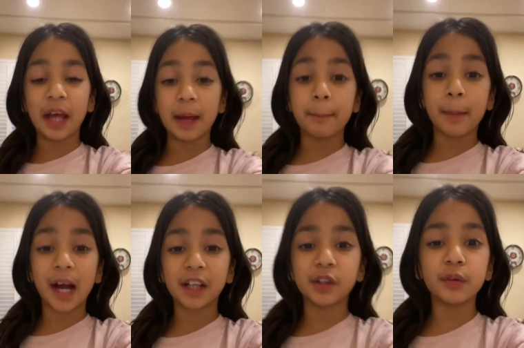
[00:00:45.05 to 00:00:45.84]
And
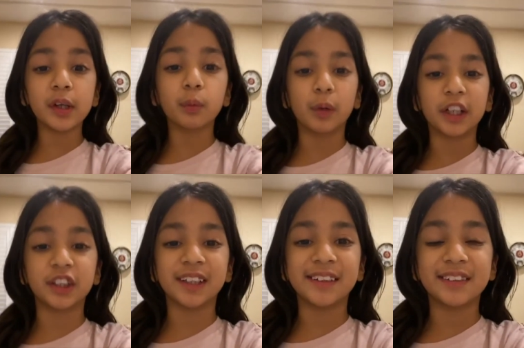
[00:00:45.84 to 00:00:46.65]
my New Year
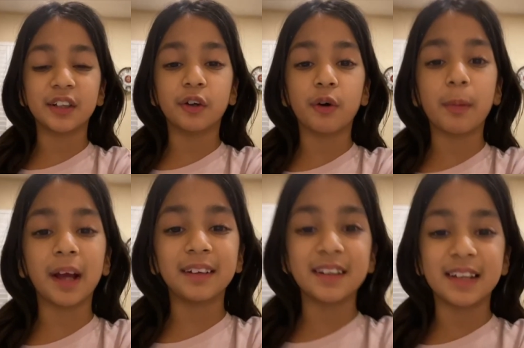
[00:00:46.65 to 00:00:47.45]
wish is to go
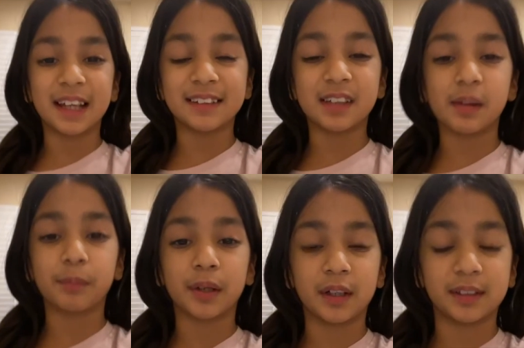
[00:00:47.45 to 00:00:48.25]
back to dance in
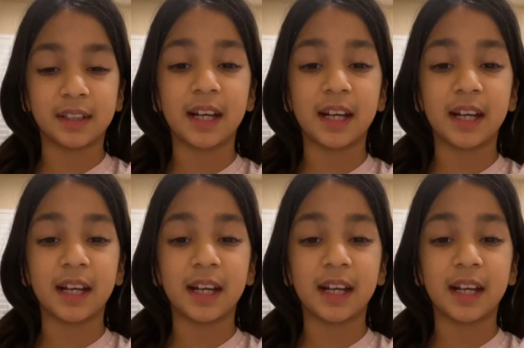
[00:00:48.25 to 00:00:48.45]
person.